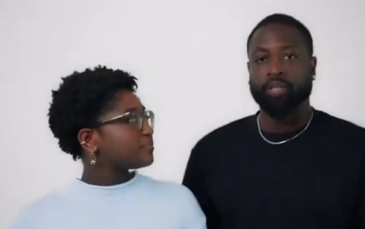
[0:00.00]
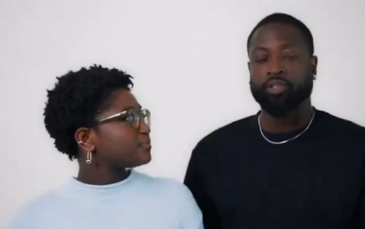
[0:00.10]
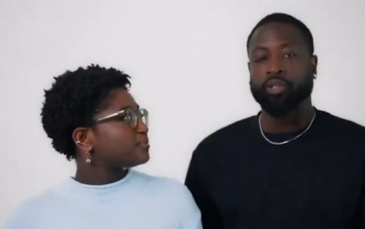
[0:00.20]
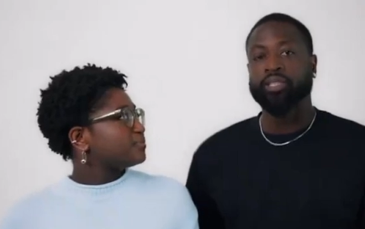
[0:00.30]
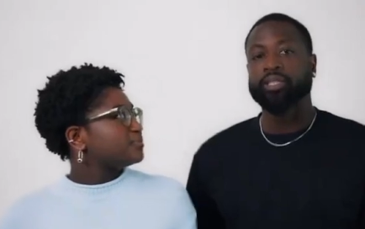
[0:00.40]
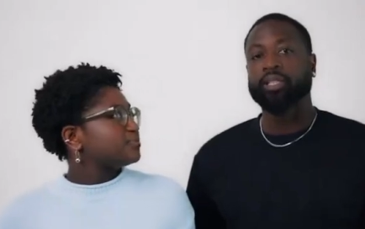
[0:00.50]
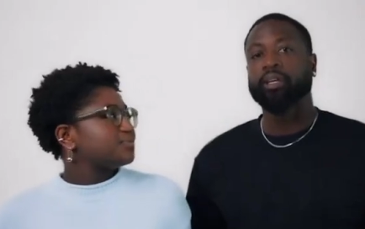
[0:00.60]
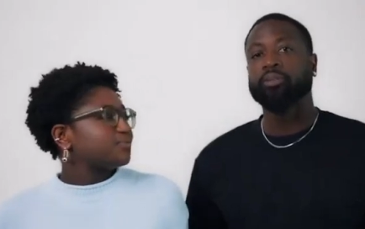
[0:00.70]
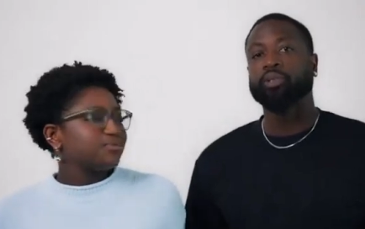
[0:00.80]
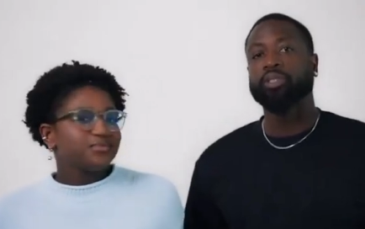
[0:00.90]

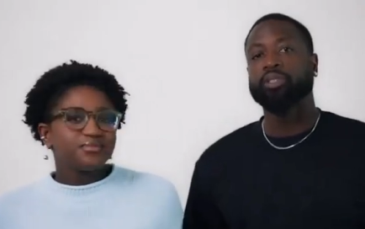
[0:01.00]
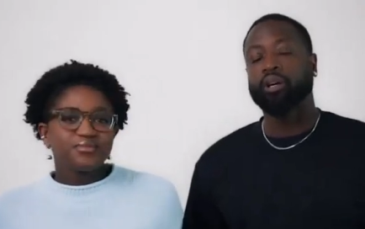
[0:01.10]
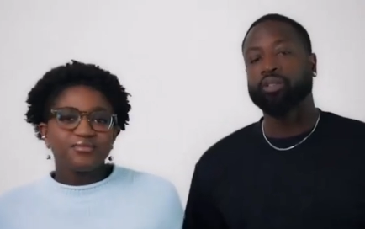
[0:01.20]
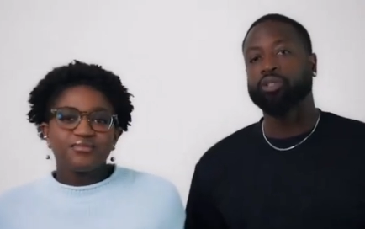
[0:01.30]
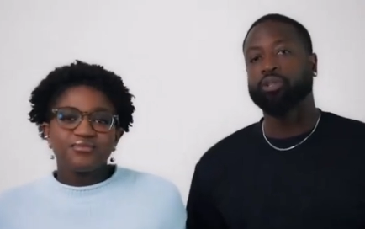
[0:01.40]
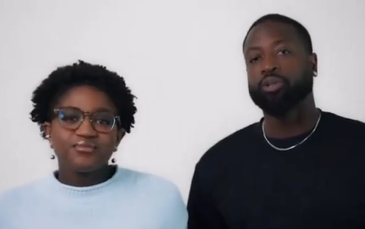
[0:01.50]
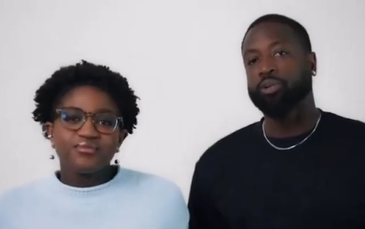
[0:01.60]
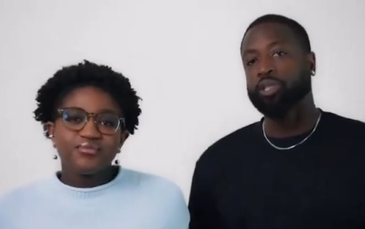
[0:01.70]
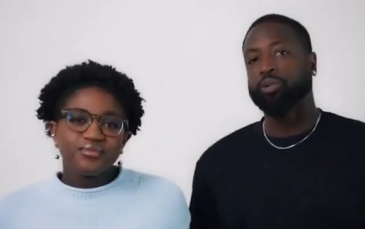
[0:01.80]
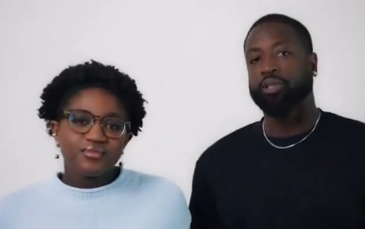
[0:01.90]
Speaker 1: Translatable is also a
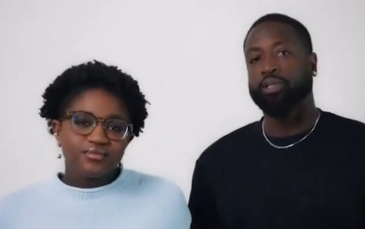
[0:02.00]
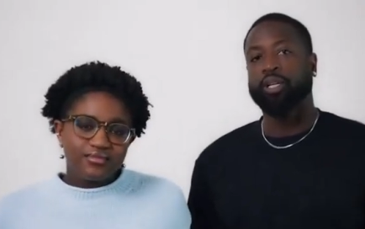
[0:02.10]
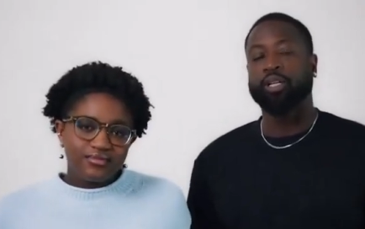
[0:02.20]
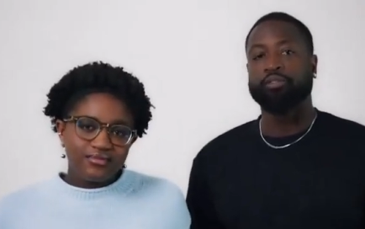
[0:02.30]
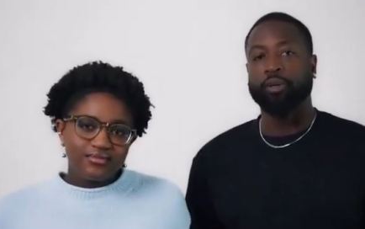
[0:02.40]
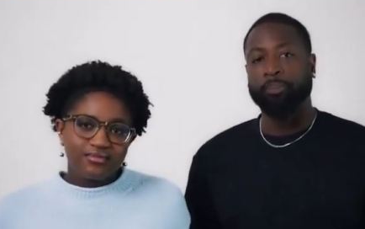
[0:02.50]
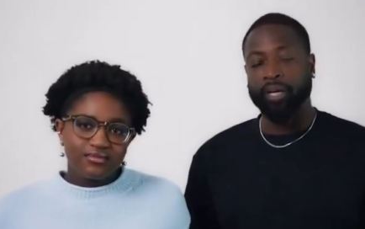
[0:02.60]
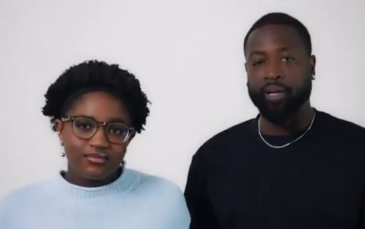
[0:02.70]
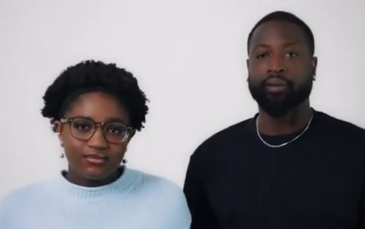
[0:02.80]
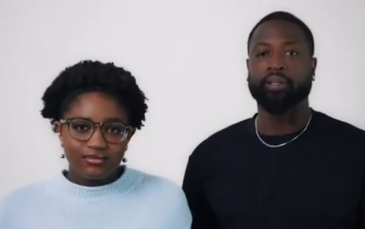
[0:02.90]
resource hub for
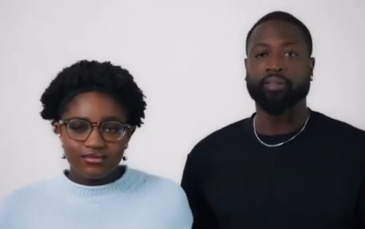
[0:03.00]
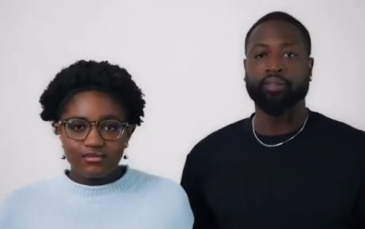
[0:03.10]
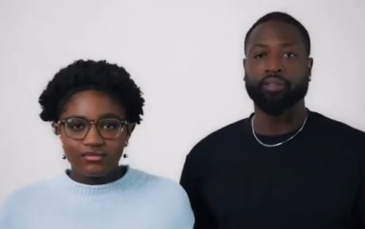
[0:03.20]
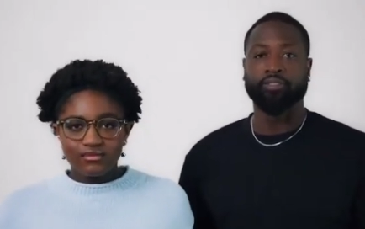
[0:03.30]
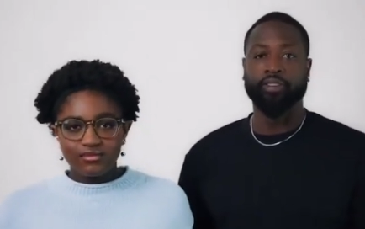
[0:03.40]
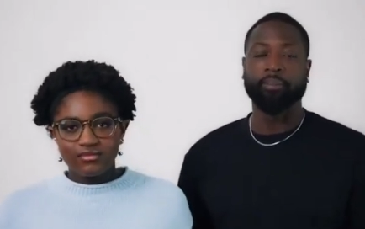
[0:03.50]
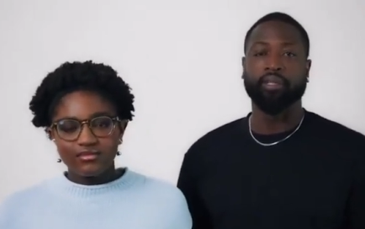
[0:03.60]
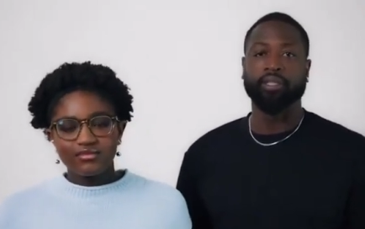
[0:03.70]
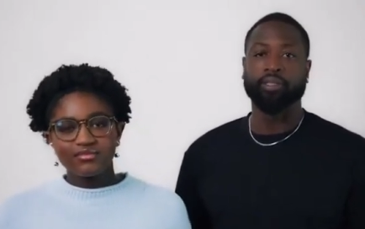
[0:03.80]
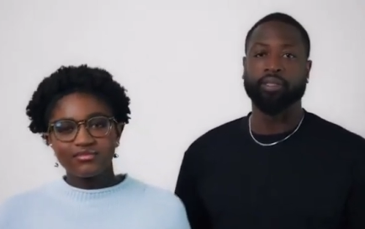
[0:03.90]
parents,
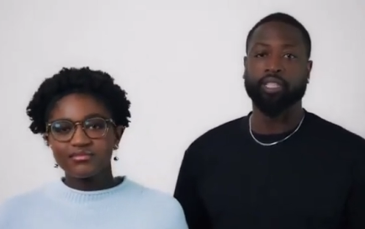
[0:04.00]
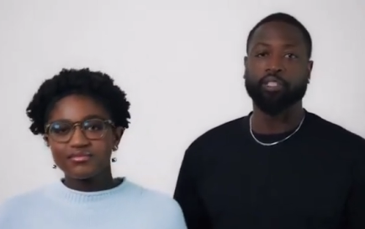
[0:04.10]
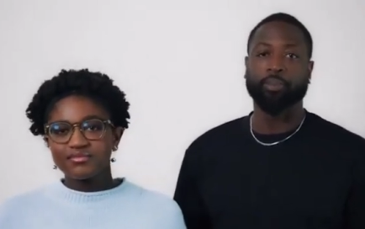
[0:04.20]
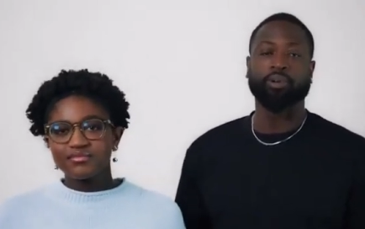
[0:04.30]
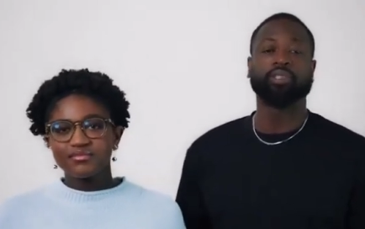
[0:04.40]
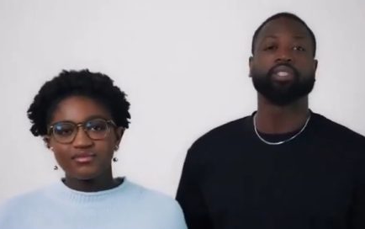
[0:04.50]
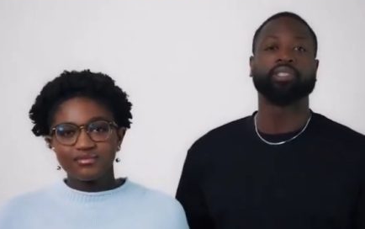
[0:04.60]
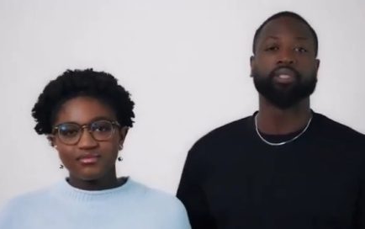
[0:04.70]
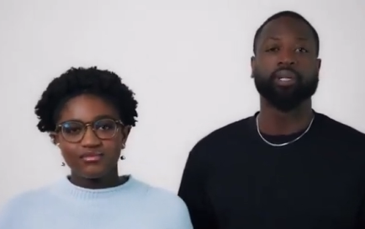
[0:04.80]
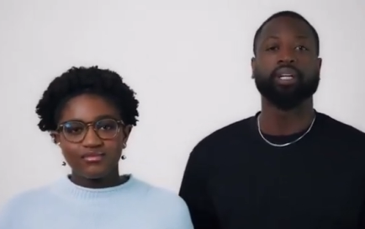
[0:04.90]
families, and support
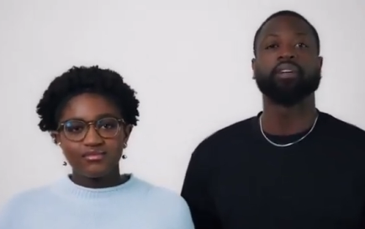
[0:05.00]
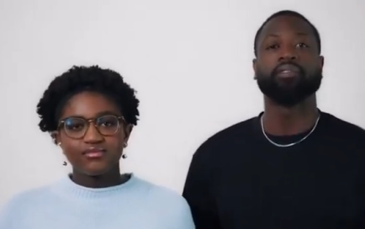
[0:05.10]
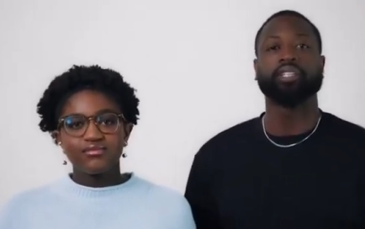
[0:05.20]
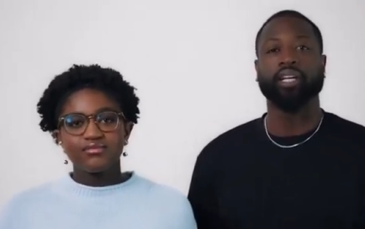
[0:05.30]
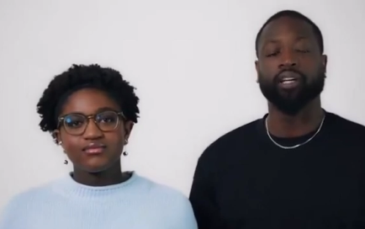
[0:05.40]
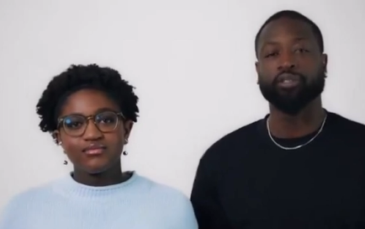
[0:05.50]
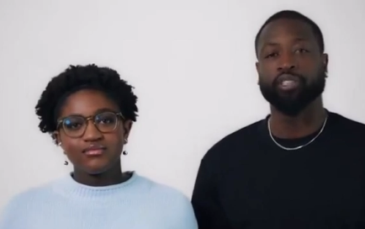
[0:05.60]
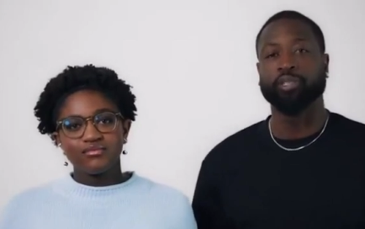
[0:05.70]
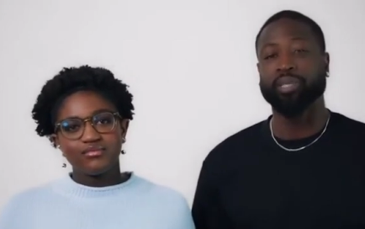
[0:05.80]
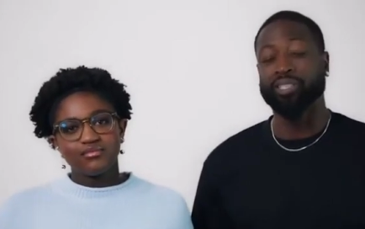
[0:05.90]
system of the
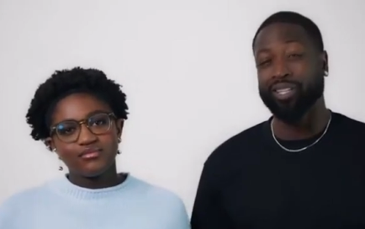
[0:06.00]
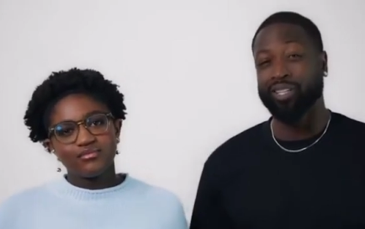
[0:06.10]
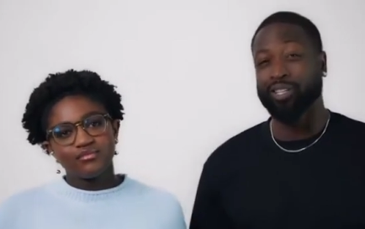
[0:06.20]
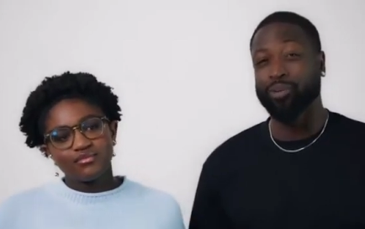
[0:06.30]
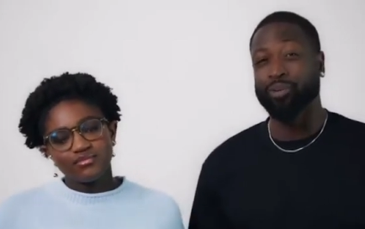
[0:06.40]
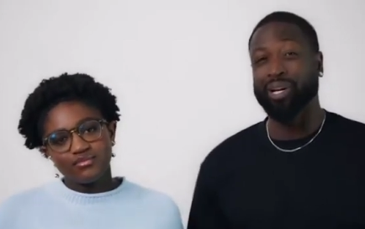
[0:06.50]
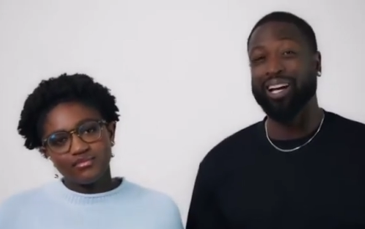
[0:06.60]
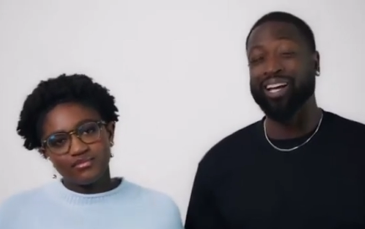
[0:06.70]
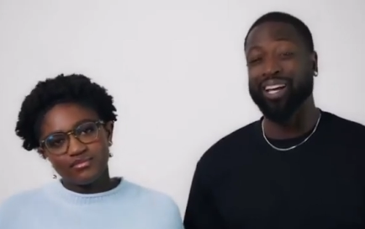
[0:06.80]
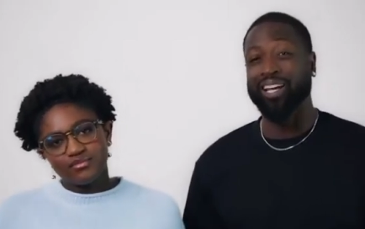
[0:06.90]

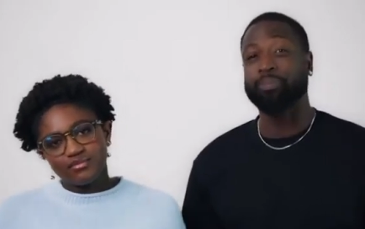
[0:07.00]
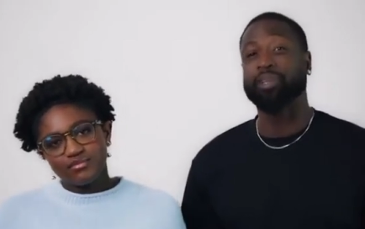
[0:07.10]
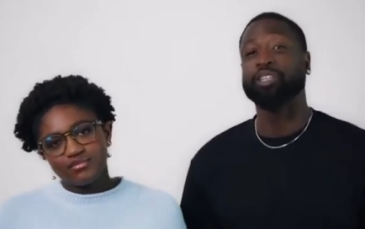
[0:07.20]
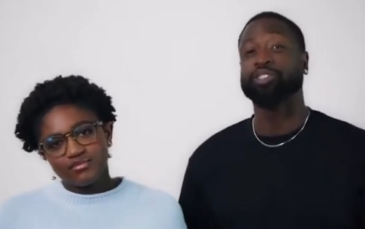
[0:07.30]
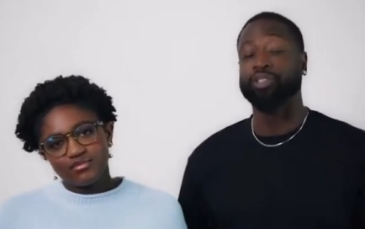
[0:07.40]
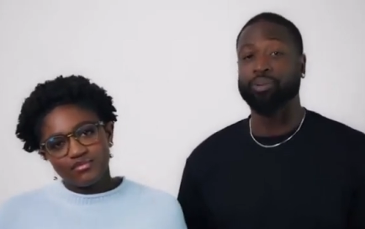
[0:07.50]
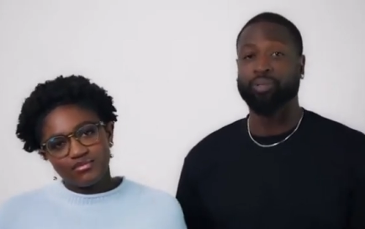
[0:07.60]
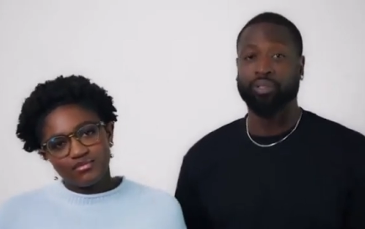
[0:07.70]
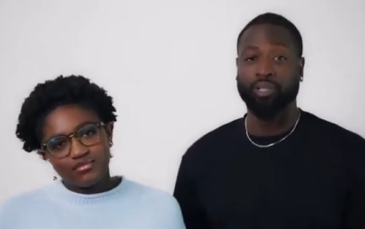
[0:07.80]
LGBTQIA youth.